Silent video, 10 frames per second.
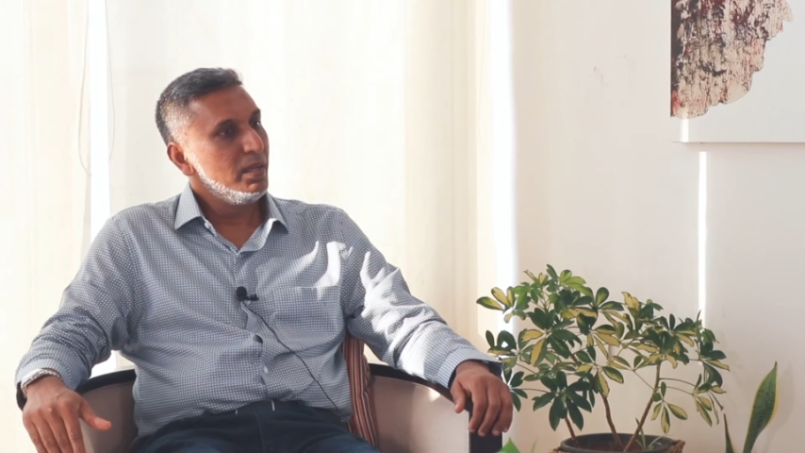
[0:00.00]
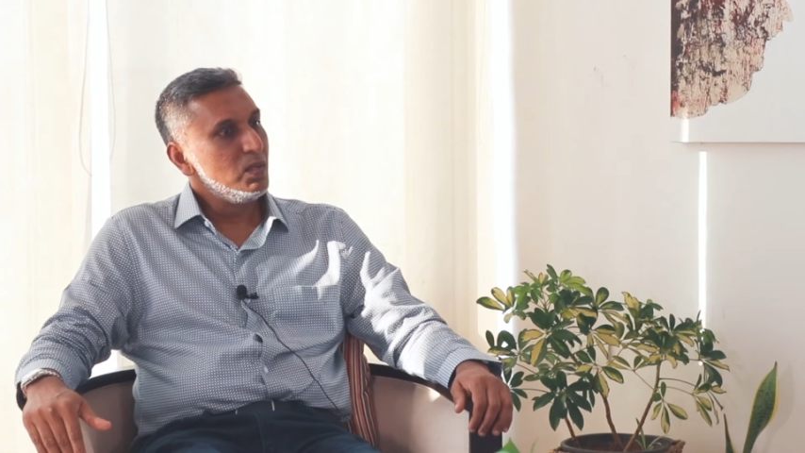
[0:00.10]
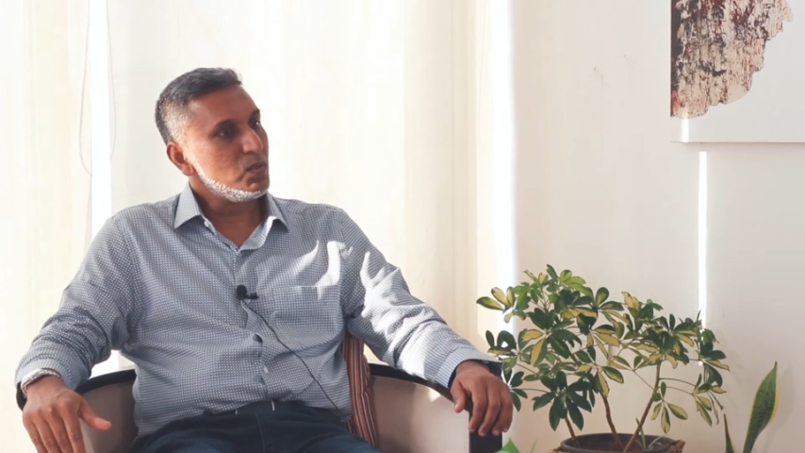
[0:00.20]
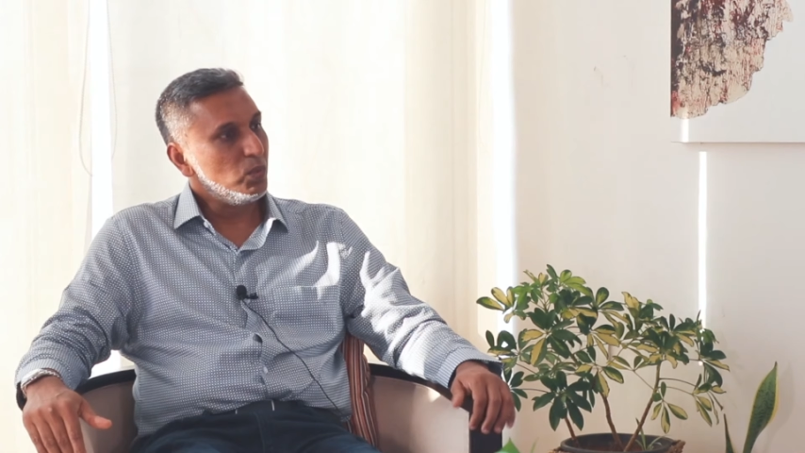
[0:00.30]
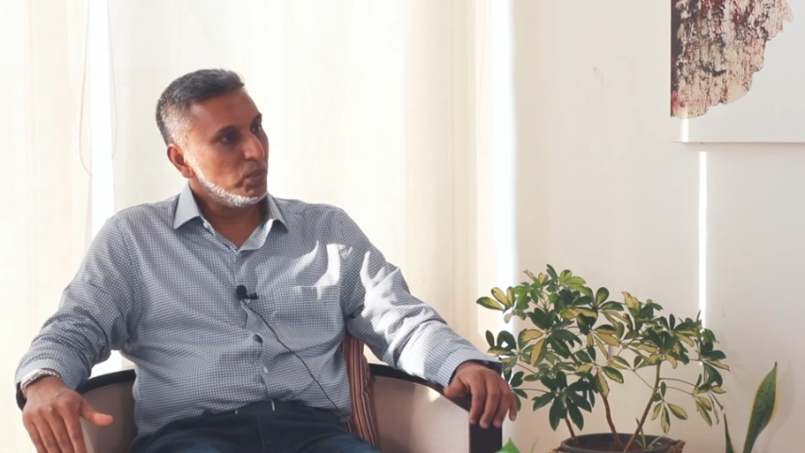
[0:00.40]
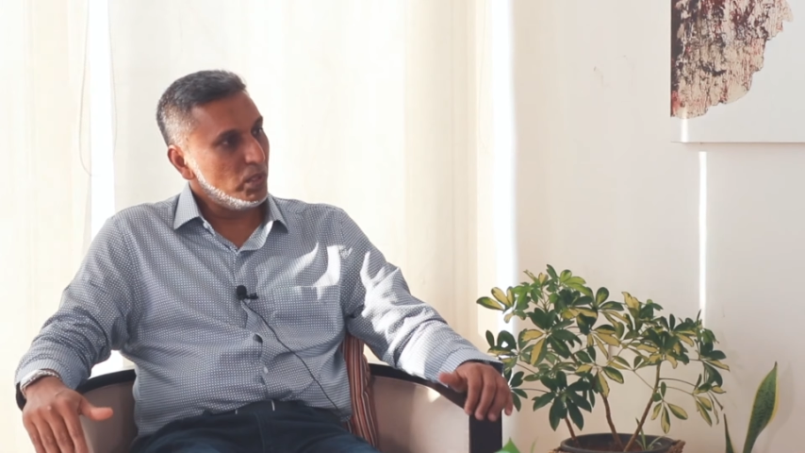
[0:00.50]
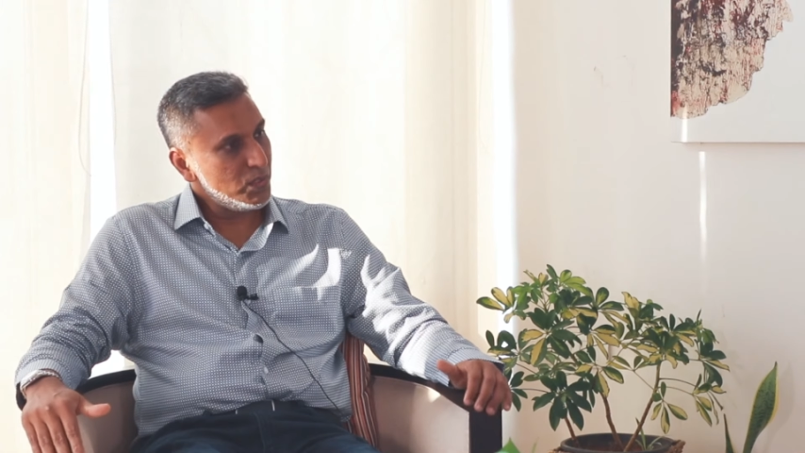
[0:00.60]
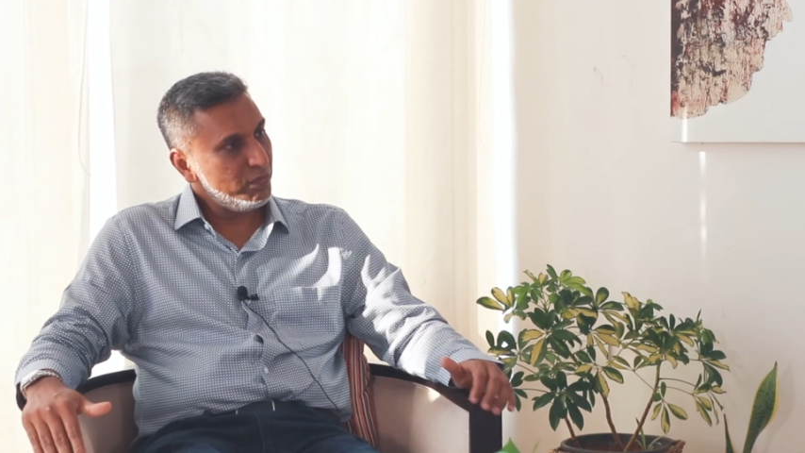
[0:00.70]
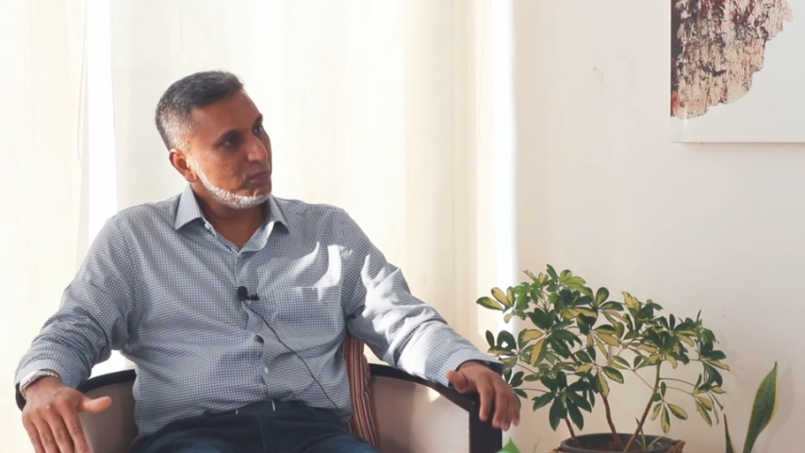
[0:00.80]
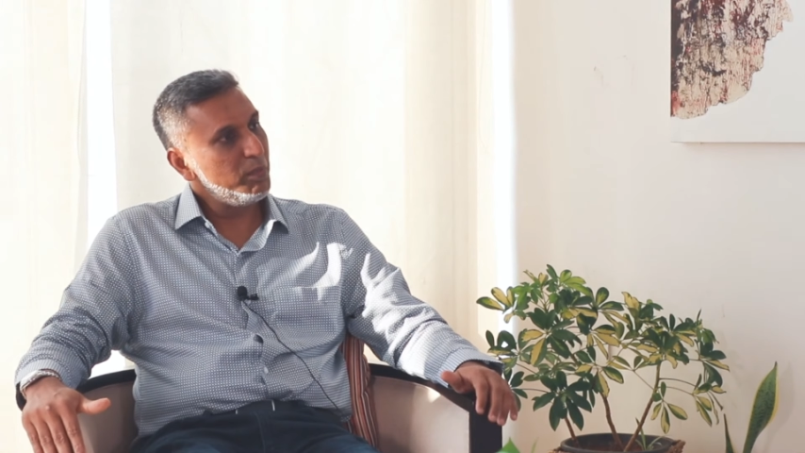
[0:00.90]
So lots
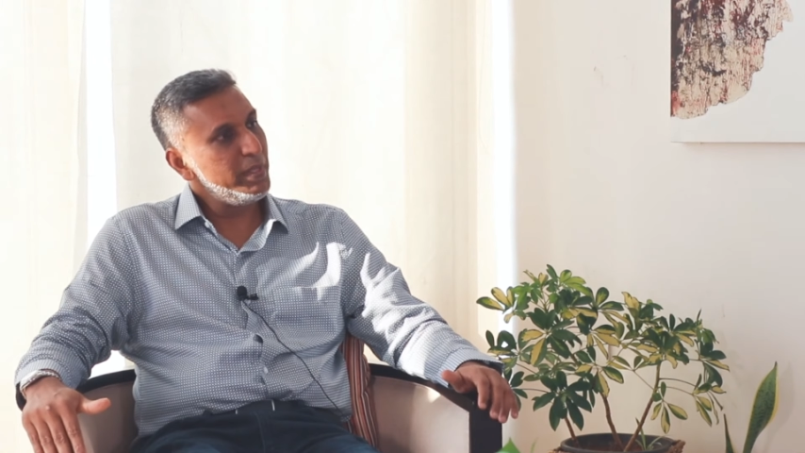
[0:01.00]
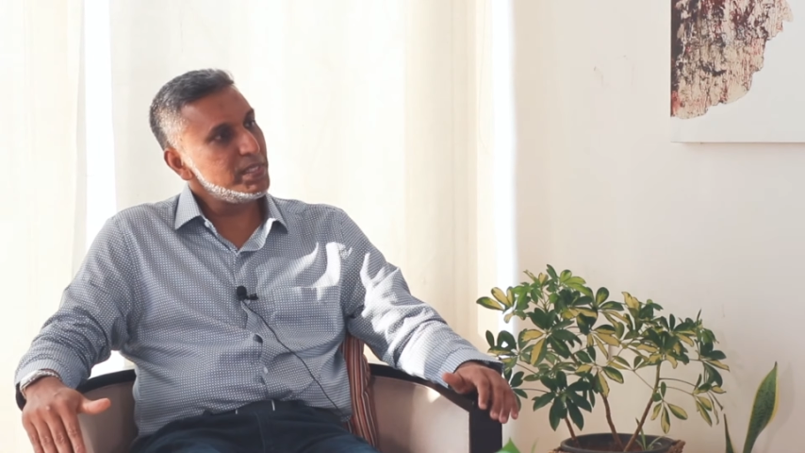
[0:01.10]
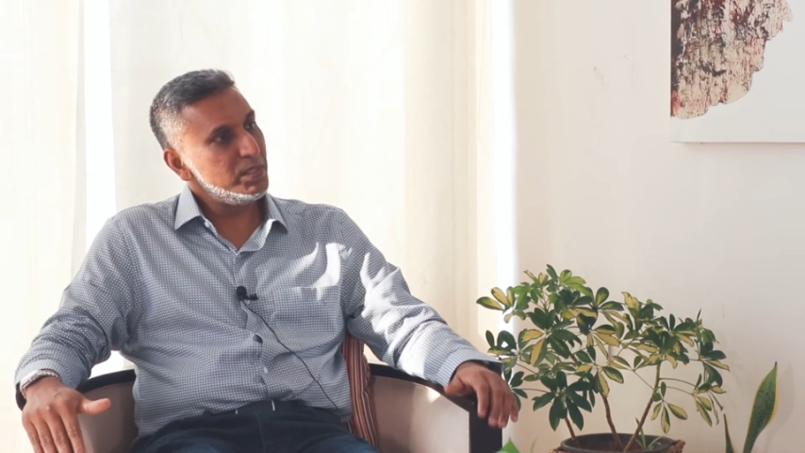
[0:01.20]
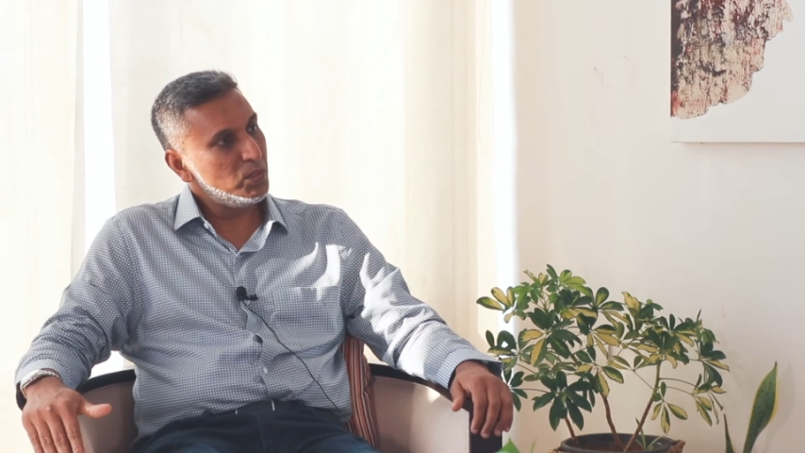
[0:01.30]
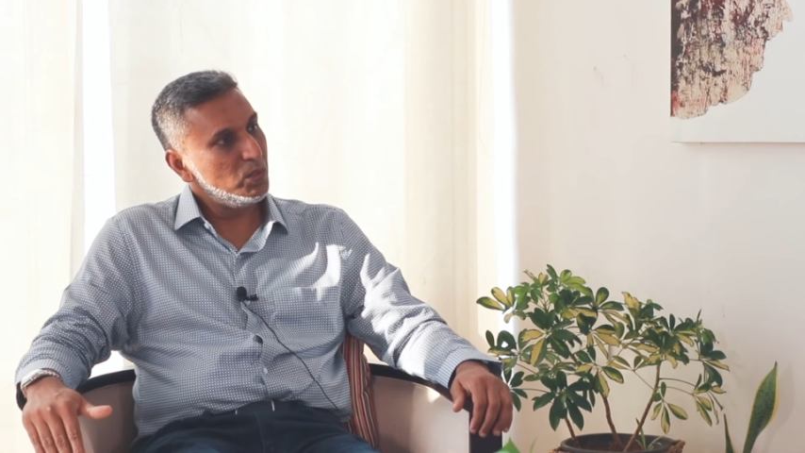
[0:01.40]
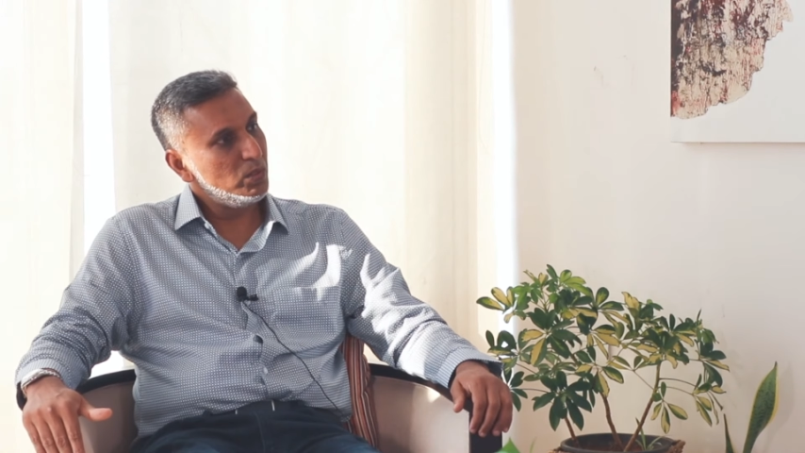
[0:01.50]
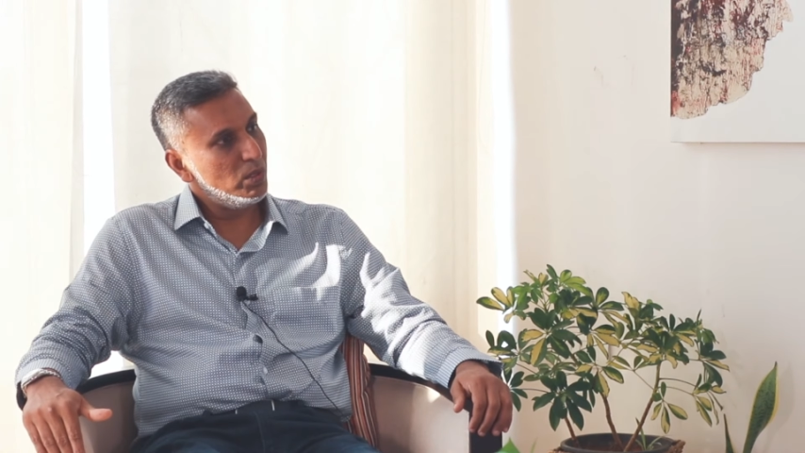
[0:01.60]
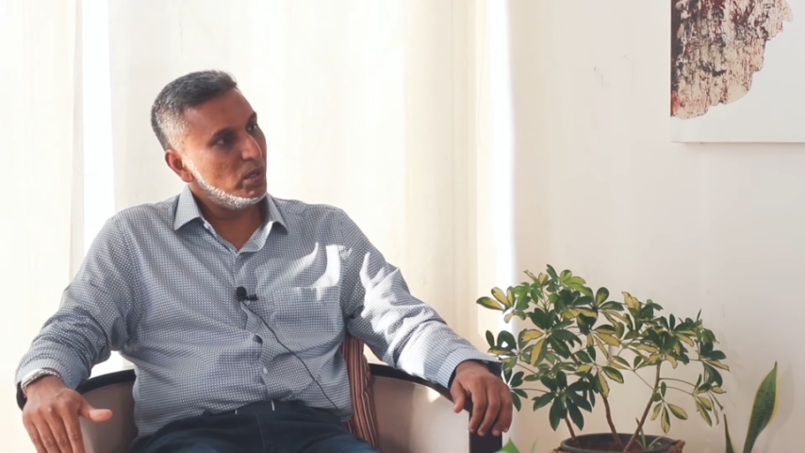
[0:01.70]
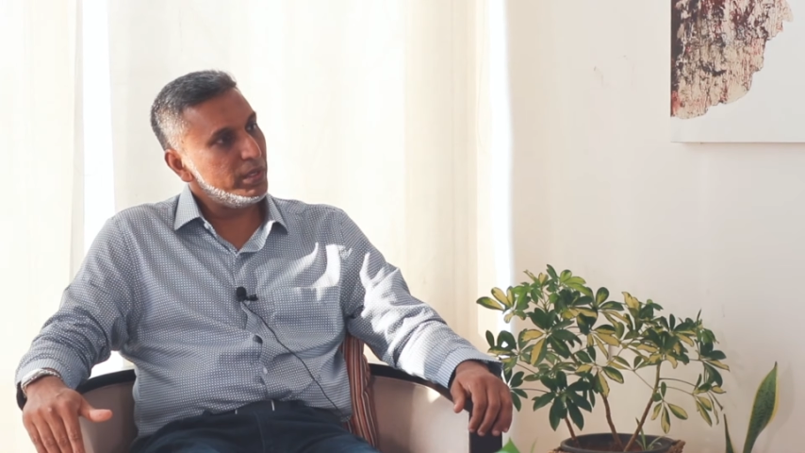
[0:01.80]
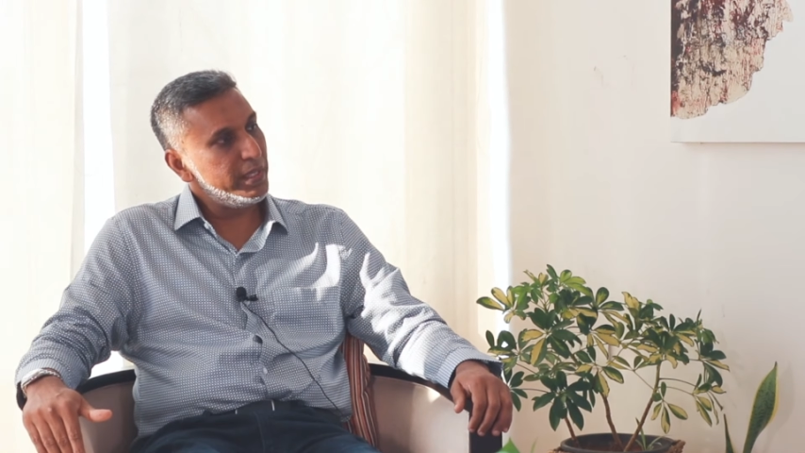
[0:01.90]
of information to go
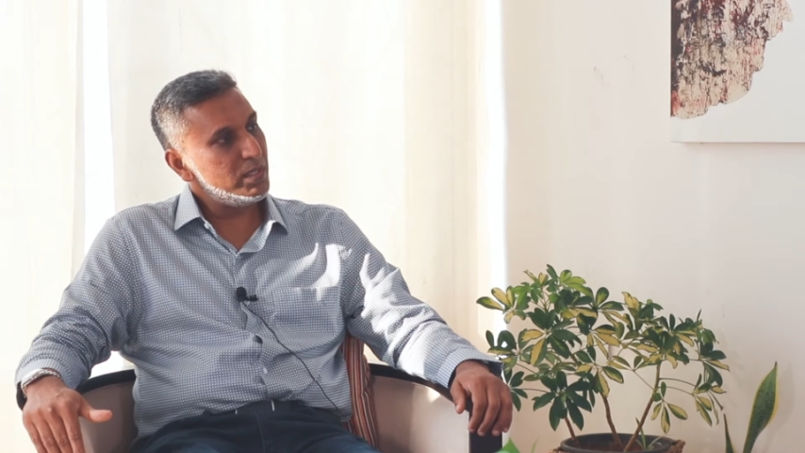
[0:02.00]
on in.